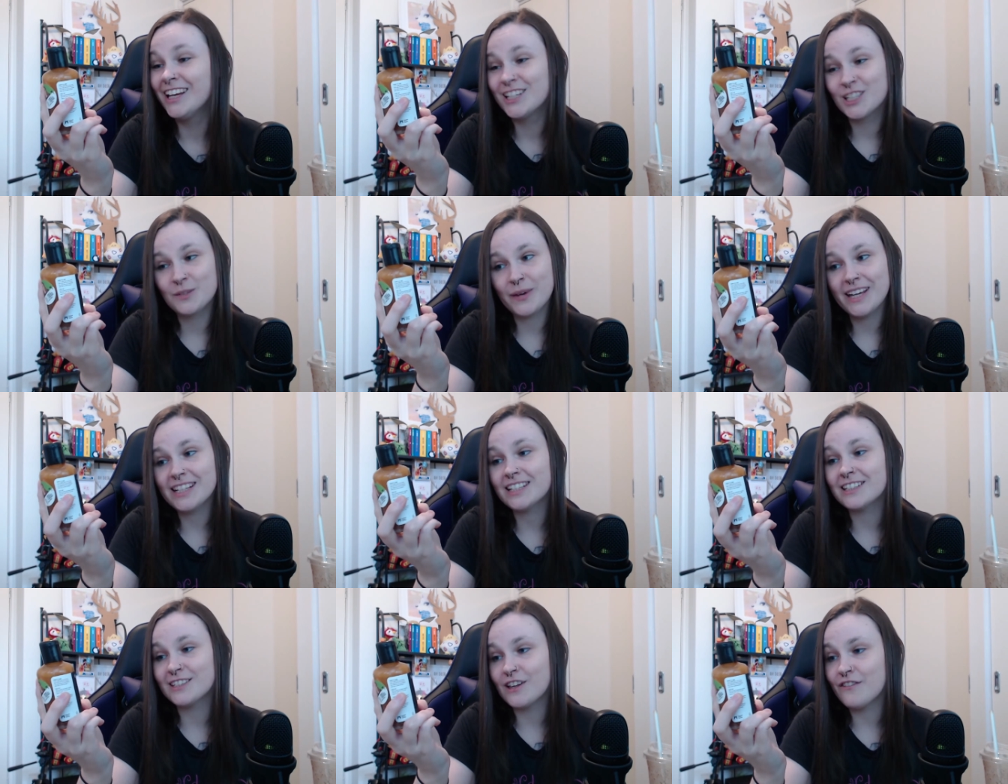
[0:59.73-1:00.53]

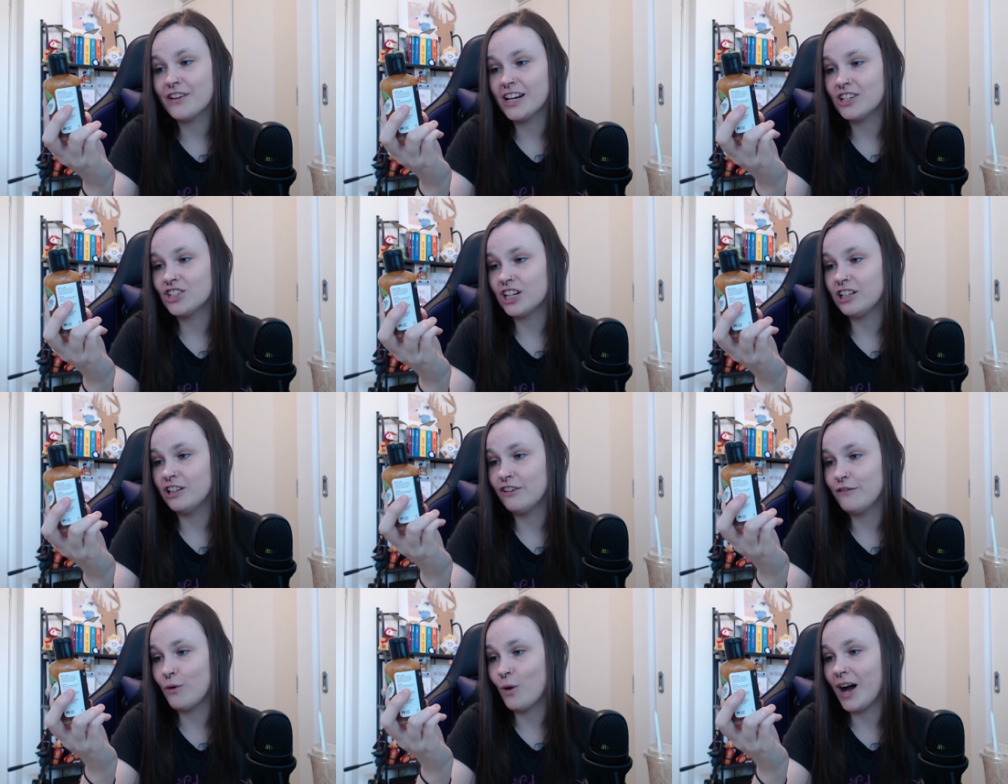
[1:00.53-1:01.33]
Sweet softening
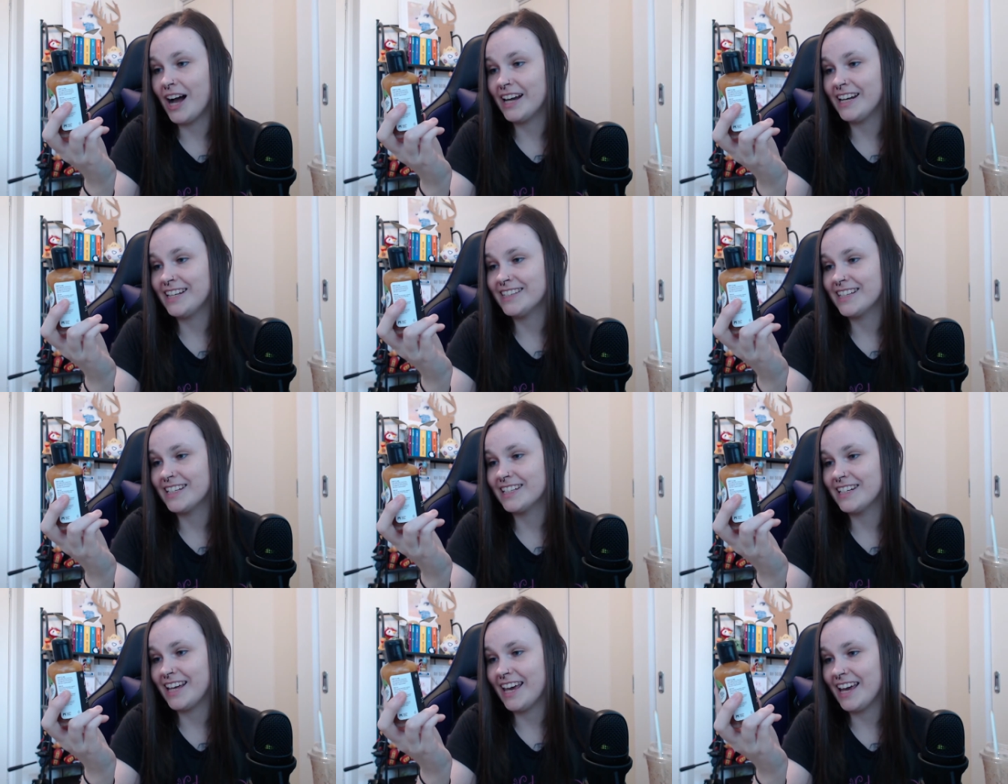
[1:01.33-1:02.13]
gel for
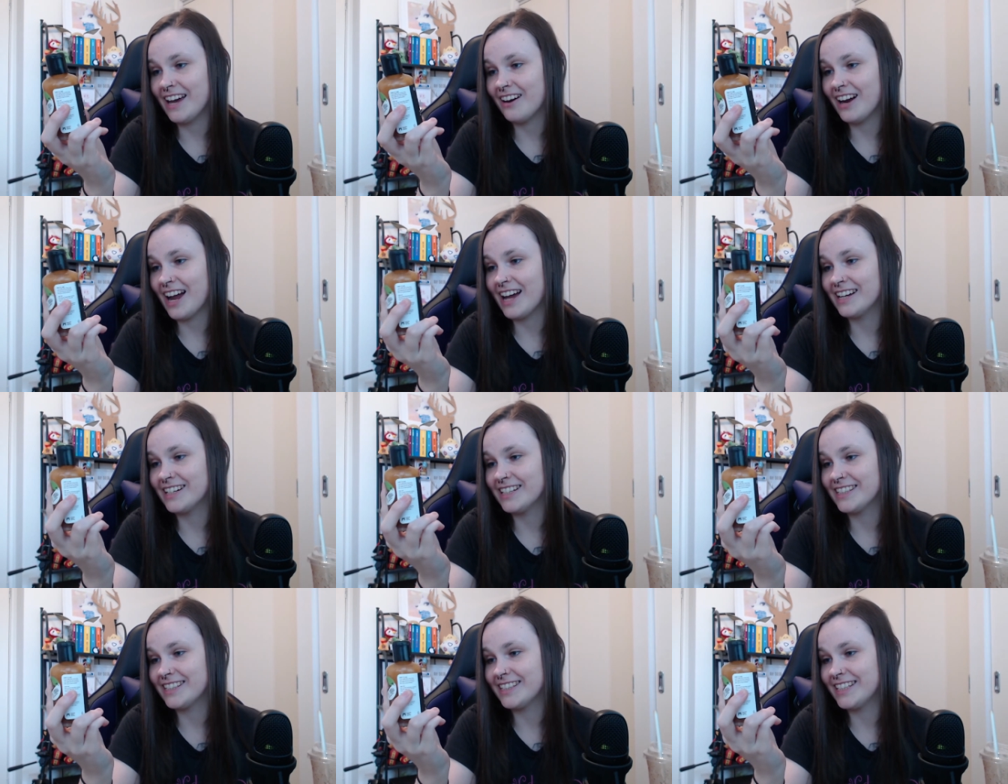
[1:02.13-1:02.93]
honey-scented hair
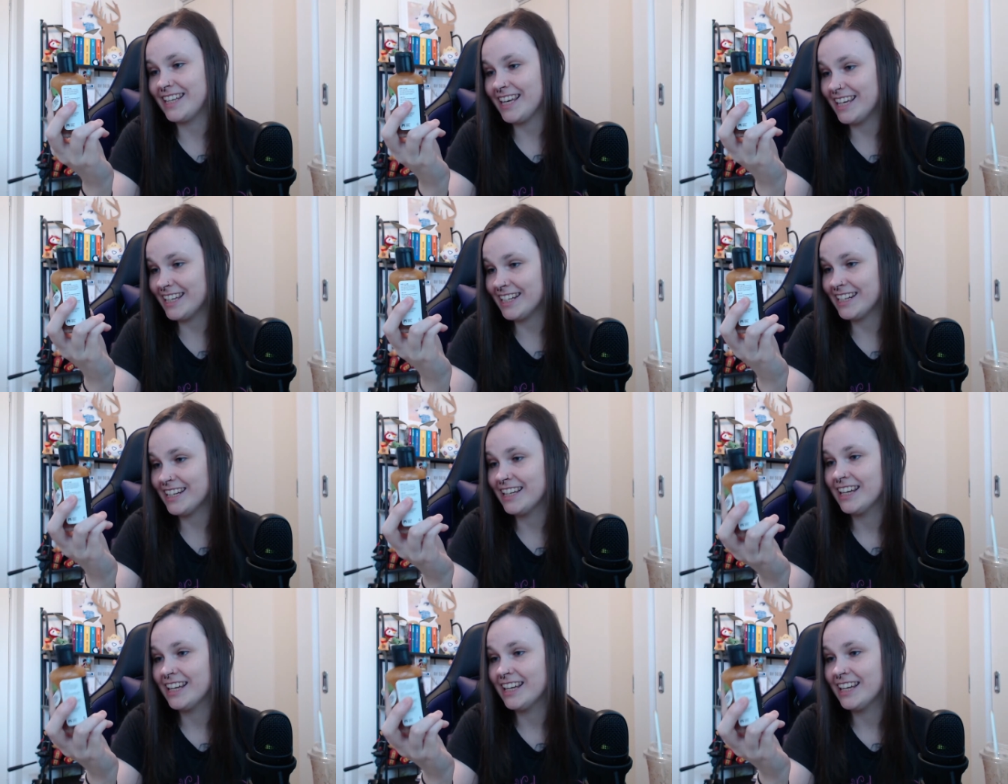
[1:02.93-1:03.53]
and skin."